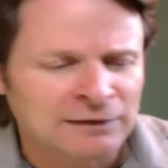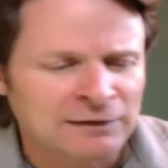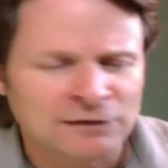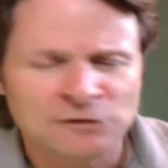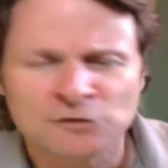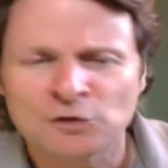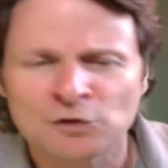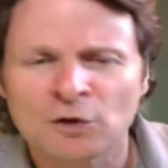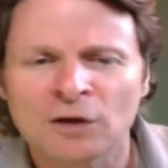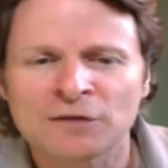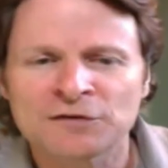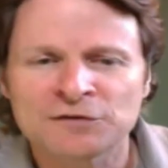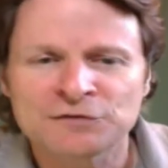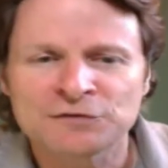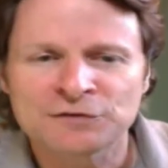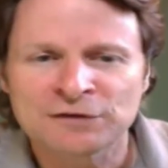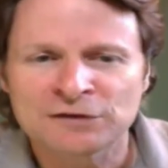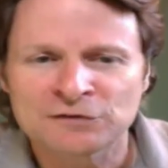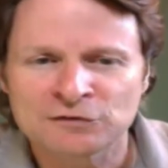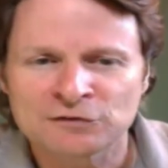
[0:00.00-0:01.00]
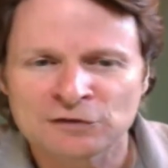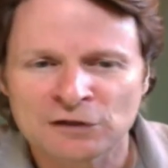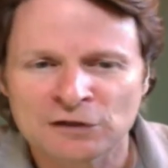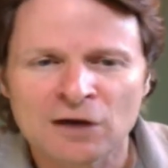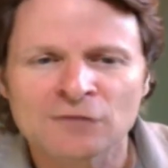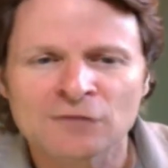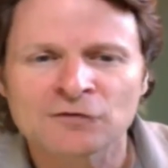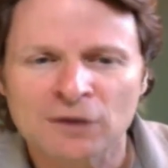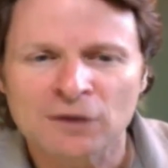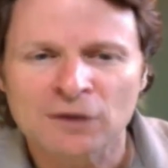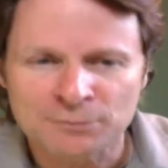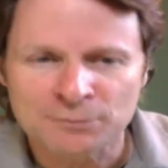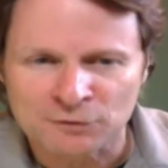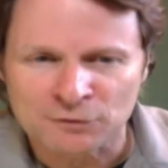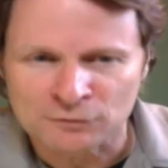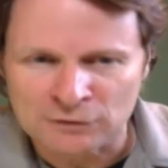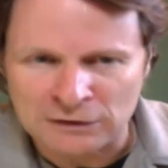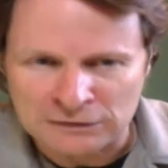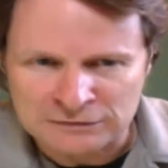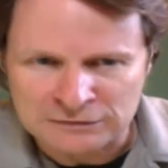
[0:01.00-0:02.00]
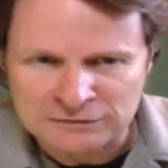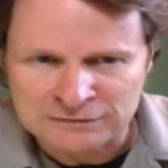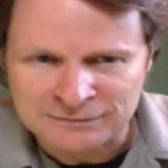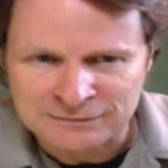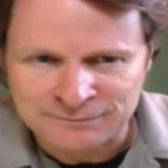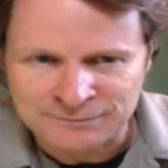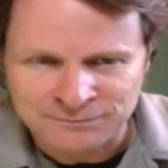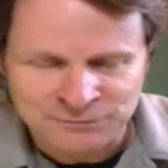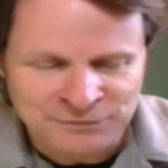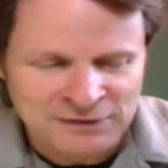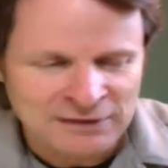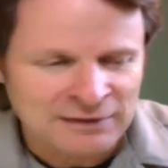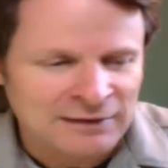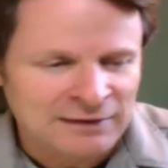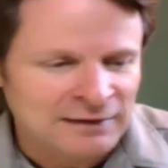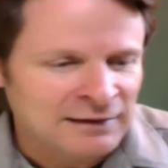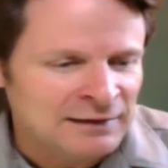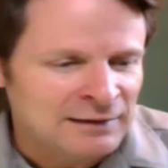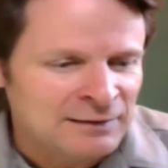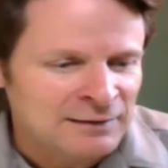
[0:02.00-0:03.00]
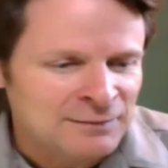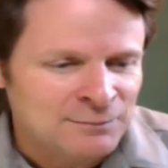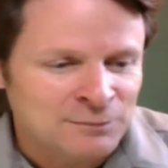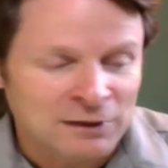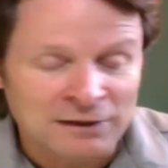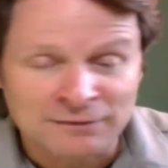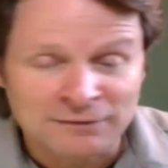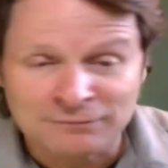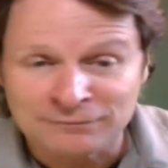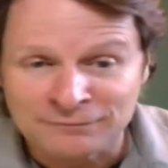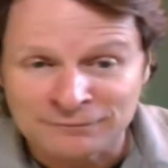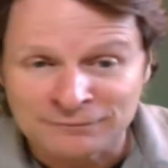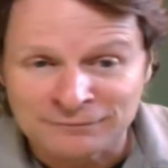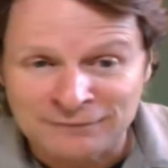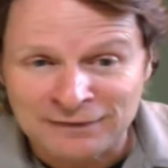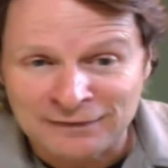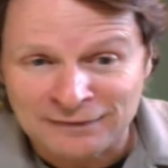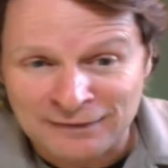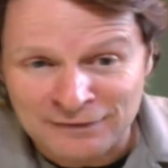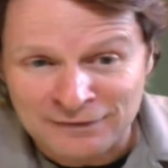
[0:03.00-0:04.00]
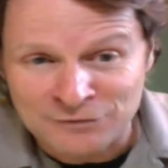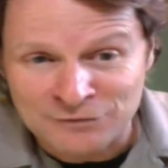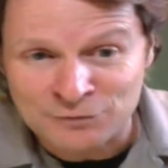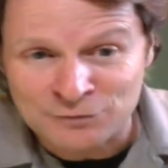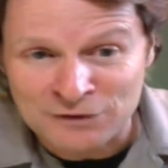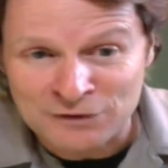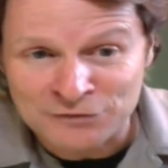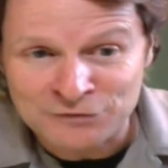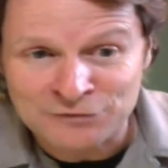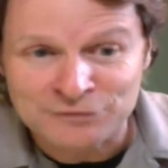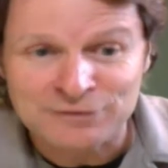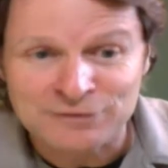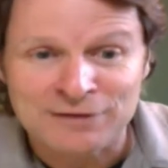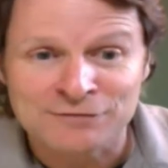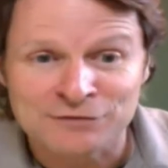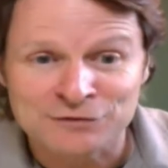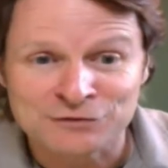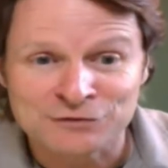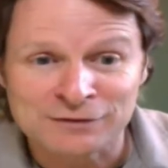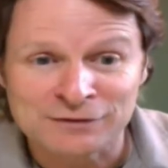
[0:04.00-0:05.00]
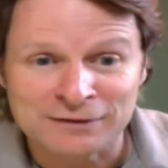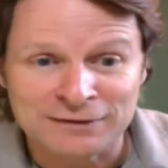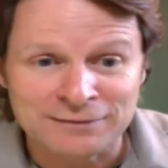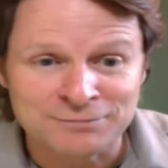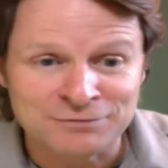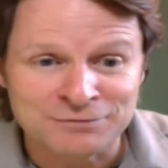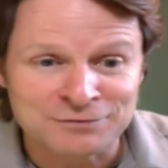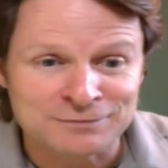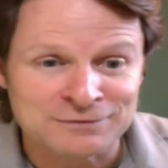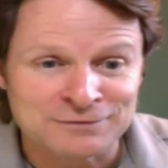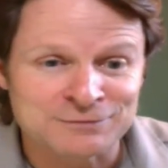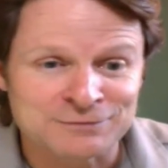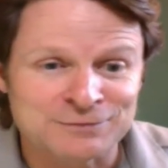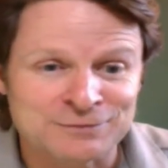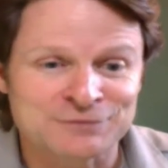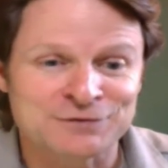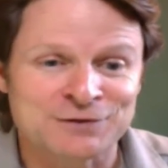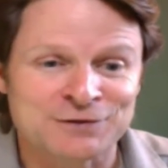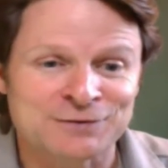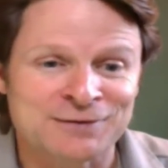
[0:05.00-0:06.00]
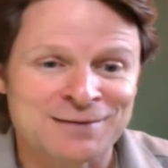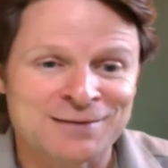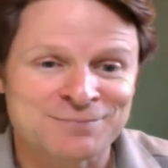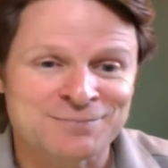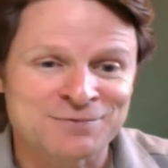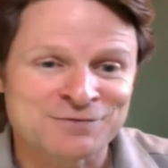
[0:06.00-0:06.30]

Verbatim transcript: and you do all these things to cover up the rust. But as rust never sleeps, which we've heard that